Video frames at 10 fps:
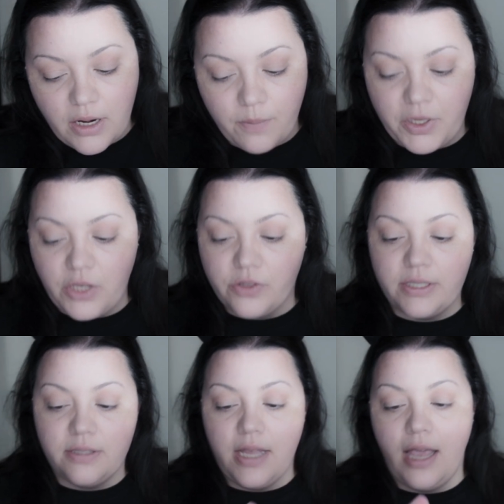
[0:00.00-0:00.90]
I'm gonna use
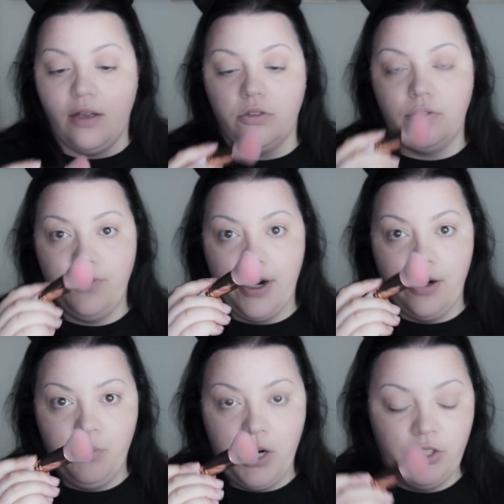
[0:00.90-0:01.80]
this angled fair
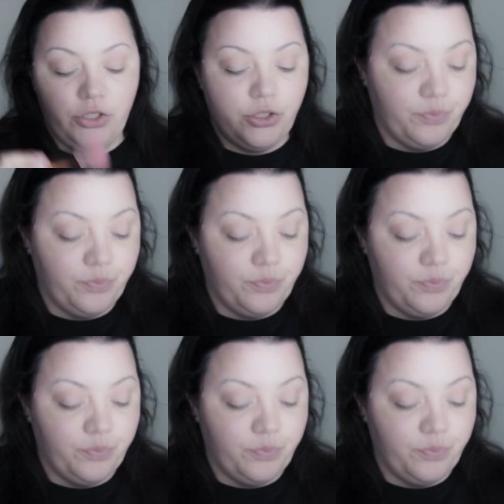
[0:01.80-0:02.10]
brush.